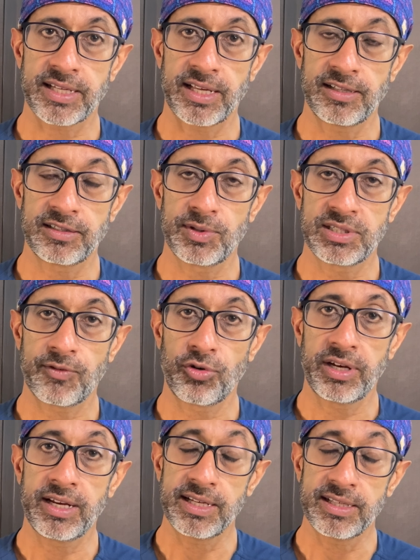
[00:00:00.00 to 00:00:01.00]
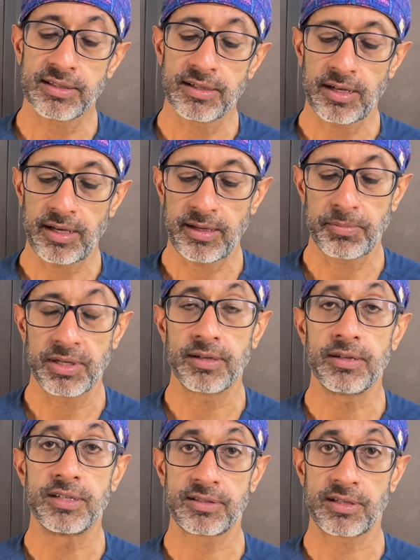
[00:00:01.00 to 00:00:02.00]
cells which have only recently
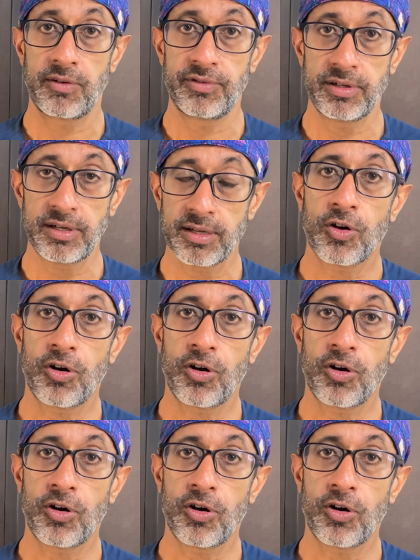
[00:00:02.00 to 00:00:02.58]
been discovered,